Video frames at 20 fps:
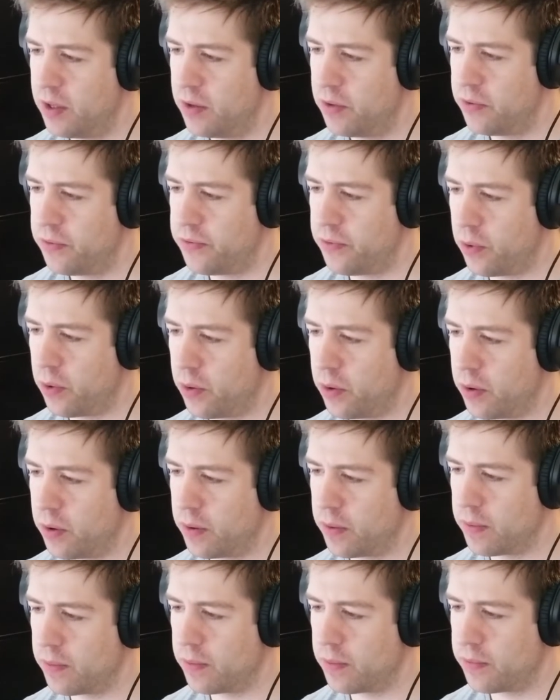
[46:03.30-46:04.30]

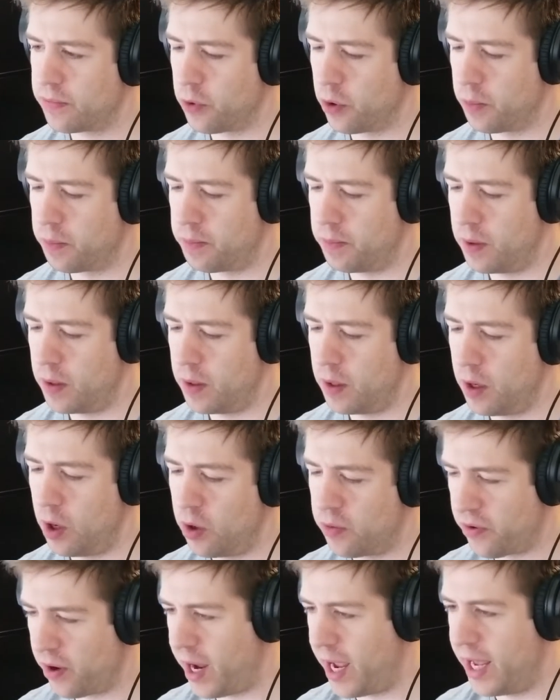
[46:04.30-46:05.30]
for
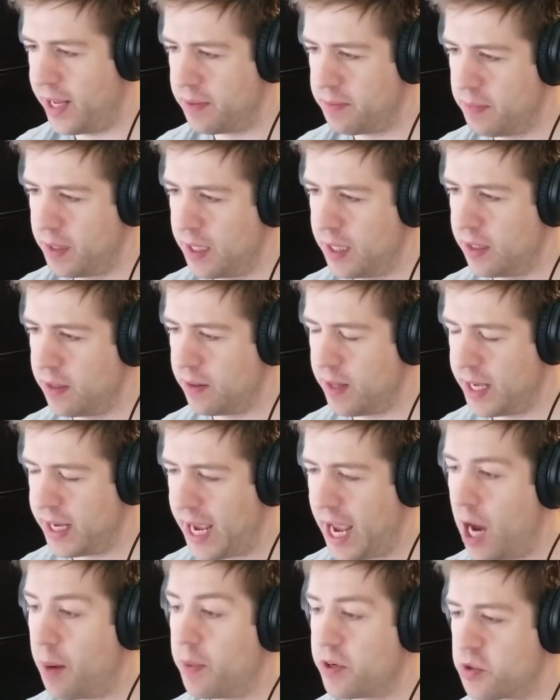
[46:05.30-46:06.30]
overhead, meaning
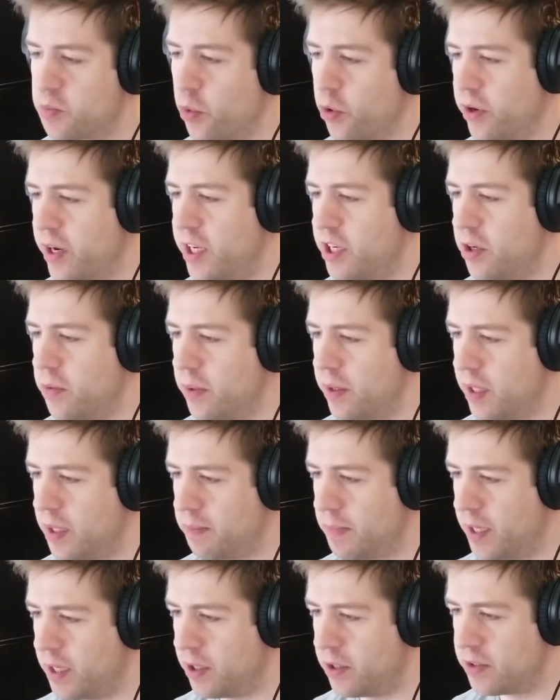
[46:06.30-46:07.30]
like how much more can you really
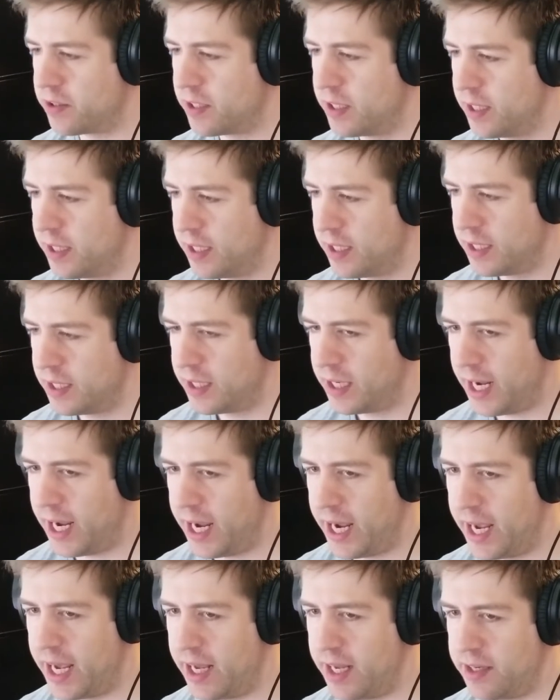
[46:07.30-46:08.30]
build.
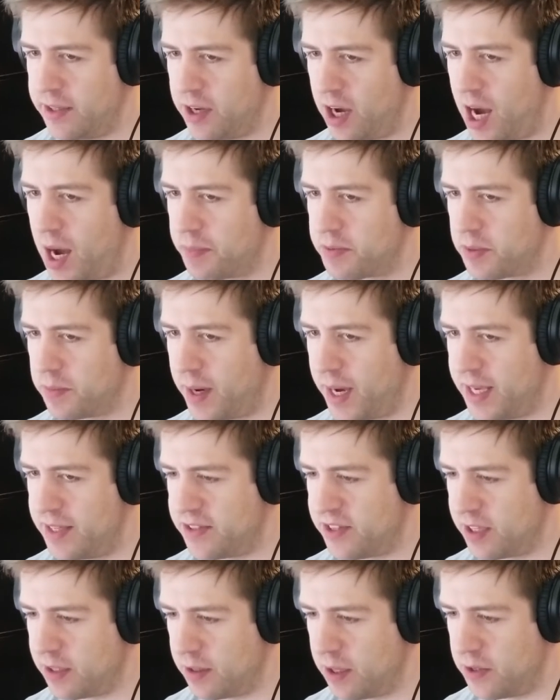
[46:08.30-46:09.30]
And
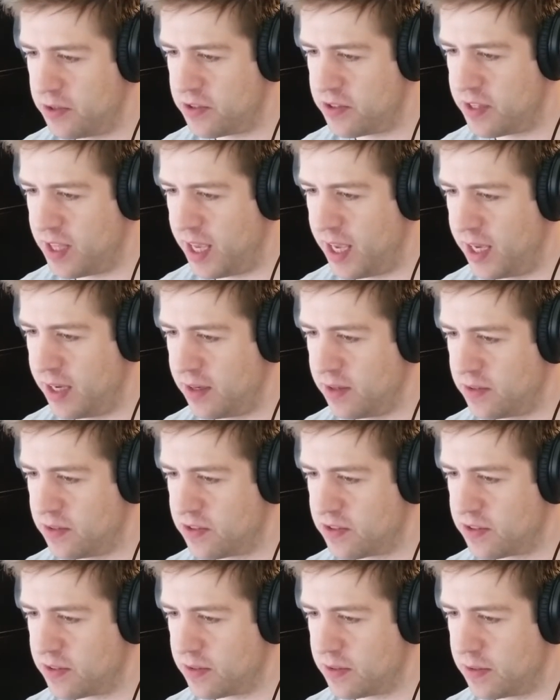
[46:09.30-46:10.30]
optimizing those
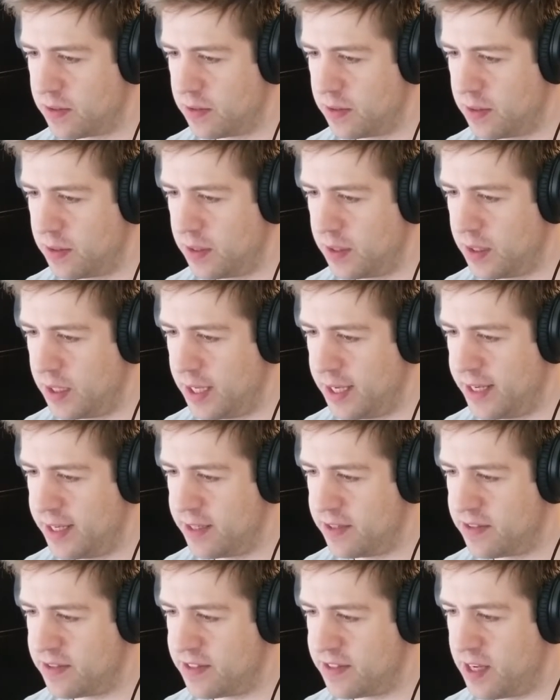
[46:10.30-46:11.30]
things
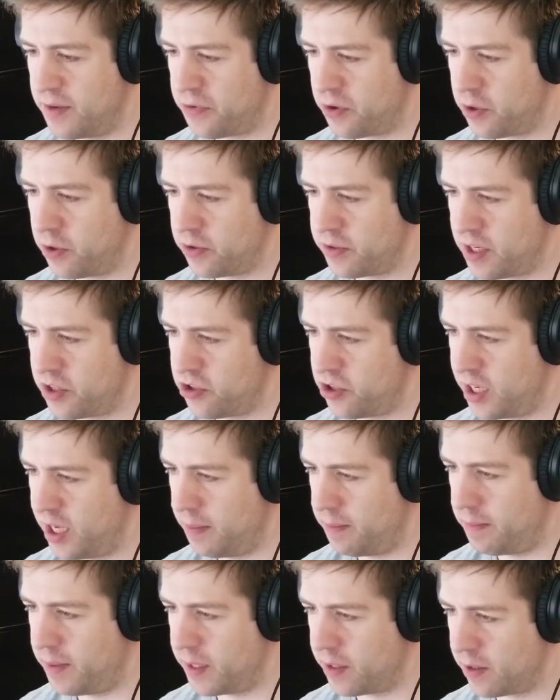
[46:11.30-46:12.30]
is difficult as you
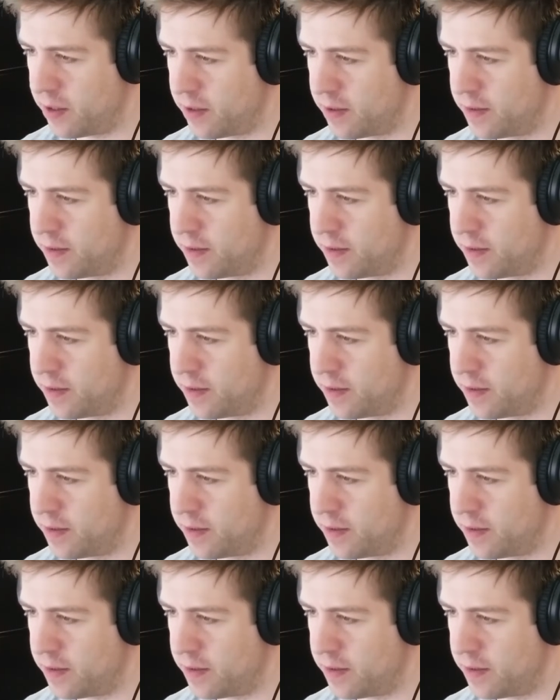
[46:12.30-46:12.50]
get bigger.